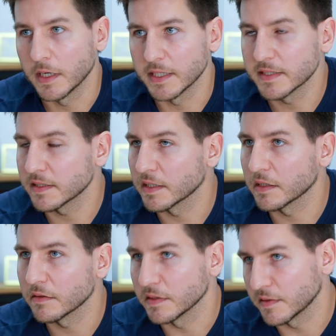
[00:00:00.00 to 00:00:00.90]

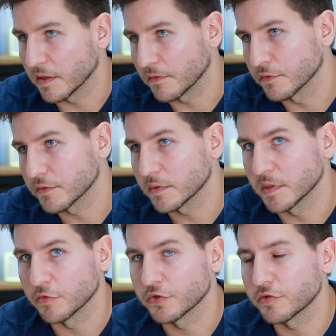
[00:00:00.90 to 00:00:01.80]
Listing, interviews,
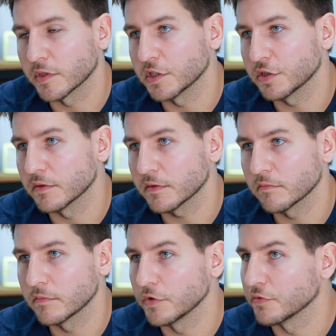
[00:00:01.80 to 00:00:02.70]
demonstrations,
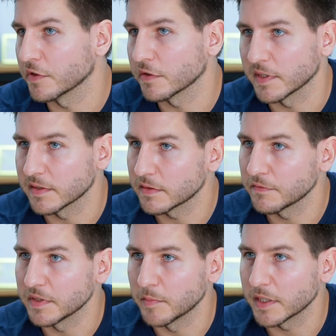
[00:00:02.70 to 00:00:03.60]
user tests,
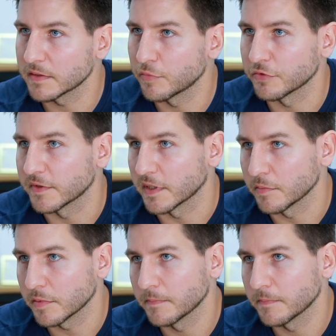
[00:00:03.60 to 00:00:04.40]
feedbacks, prototype.